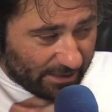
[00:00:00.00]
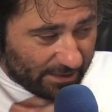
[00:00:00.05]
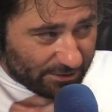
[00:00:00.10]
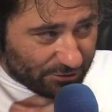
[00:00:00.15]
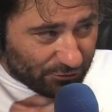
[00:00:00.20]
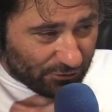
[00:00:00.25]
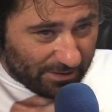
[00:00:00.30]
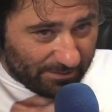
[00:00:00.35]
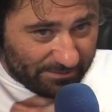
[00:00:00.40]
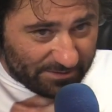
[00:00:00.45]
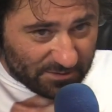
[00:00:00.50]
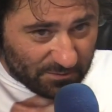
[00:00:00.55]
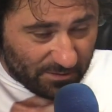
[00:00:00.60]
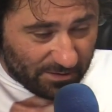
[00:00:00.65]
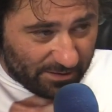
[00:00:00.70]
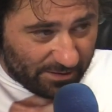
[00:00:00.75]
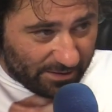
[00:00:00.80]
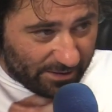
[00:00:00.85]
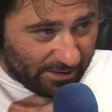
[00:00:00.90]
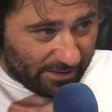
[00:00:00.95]
And Trump is
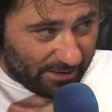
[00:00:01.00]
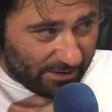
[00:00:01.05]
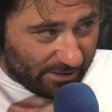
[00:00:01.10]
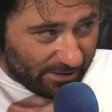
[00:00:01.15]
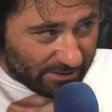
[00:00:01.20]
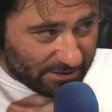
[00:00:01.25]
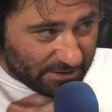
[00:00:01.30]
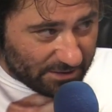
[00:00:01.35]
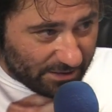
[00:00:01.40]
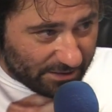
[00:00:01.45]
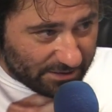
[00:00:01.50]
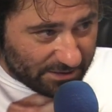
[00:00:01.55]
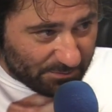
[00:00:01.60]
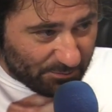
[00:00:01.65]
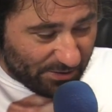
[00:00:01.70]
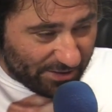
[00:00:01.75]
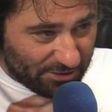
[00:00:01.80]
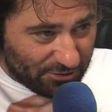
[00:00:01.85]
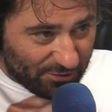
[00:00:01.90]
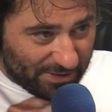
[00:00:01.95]
wearing a
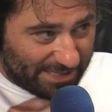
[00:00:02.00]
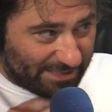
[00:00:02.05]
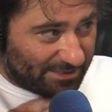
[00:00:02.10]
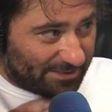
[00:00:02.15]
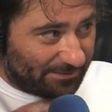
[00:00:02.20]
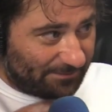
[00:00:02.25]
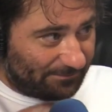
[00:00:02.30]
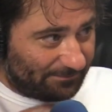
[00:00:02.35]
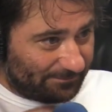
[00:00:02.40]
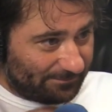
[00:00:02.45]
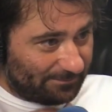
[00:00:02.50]
spring dress.